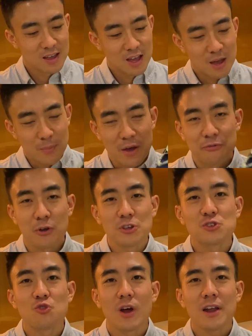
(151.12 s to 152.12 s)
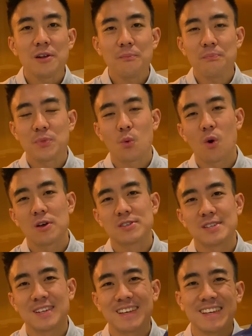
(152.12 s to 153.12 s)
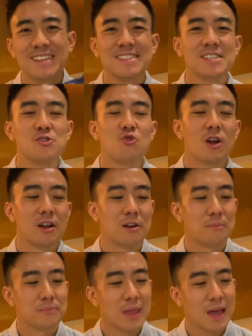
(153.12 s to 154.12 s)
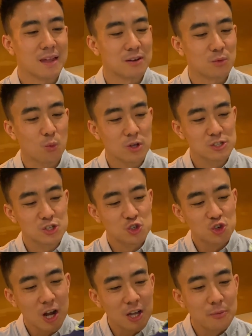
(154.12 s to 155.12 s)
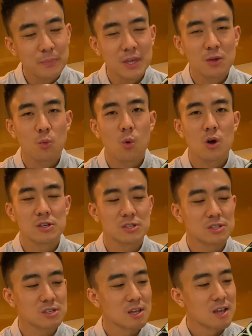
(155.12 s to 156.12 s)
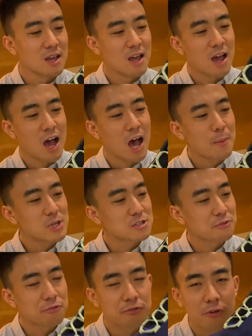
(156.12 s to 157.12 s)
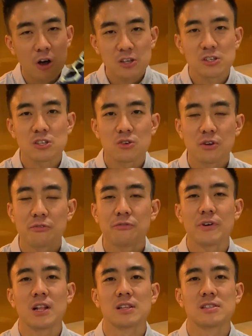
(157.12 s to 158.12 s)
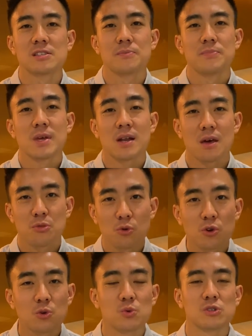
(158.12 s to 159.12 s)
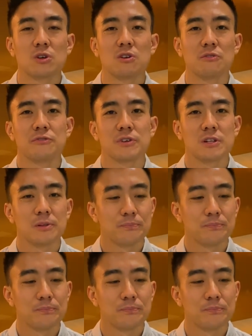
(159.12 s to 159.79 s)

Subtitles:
My first run was an easy run, and what struck me was how much faster it felt than I thought it was going to feel.